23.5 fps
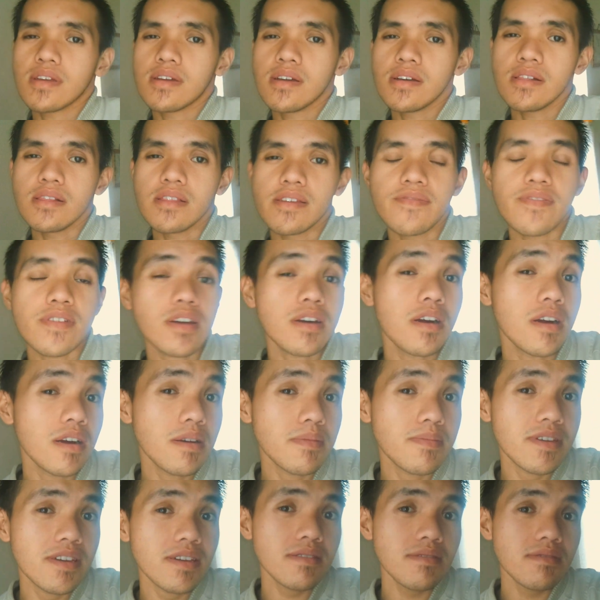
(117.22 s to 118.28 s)
Leave a
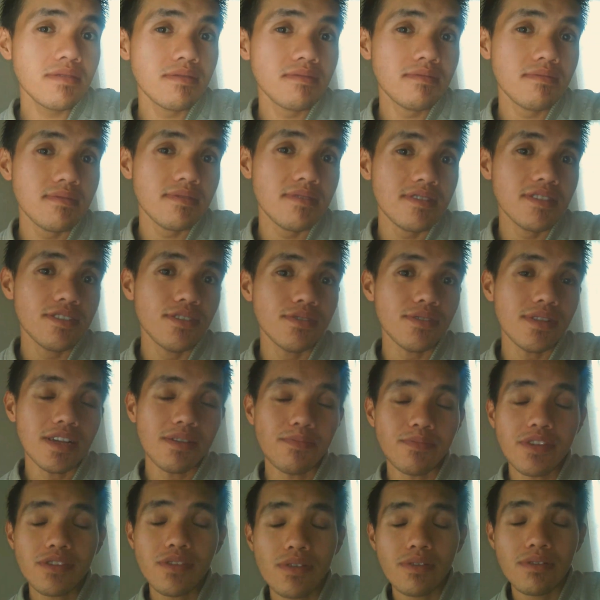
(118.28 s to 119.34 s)
comment to let
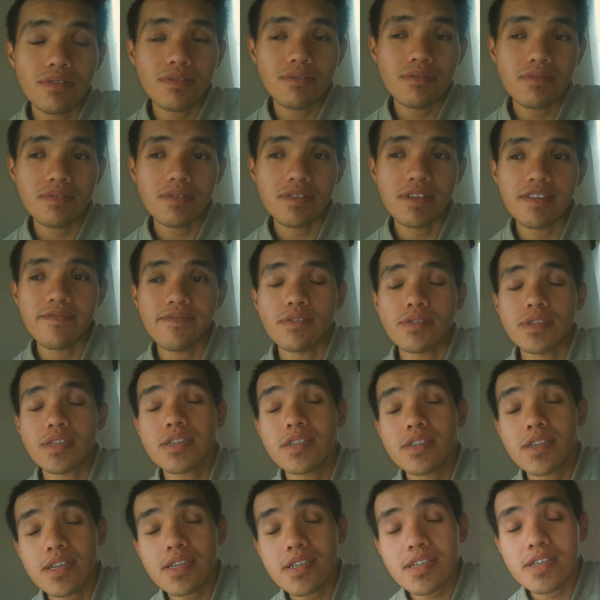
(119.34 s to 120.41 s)
me know. Leave your
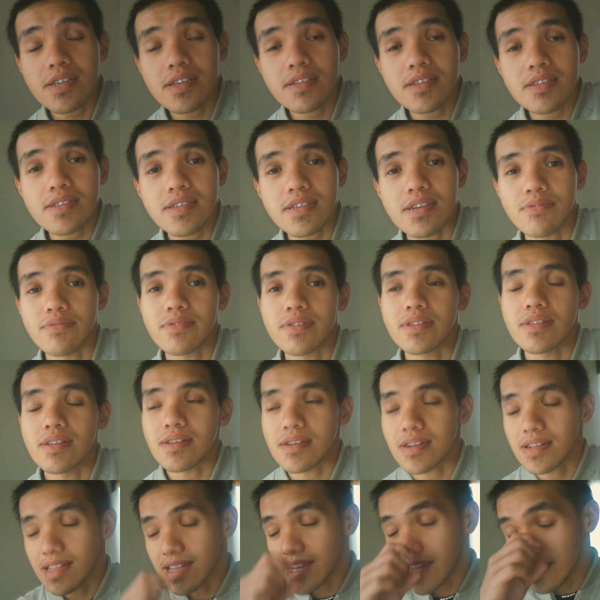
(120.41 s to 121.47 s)
suggestions. I
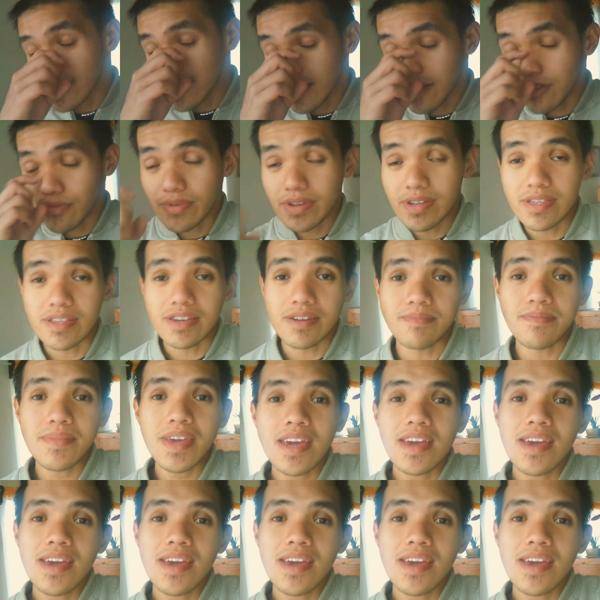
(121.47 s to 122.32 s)
would gladly read them.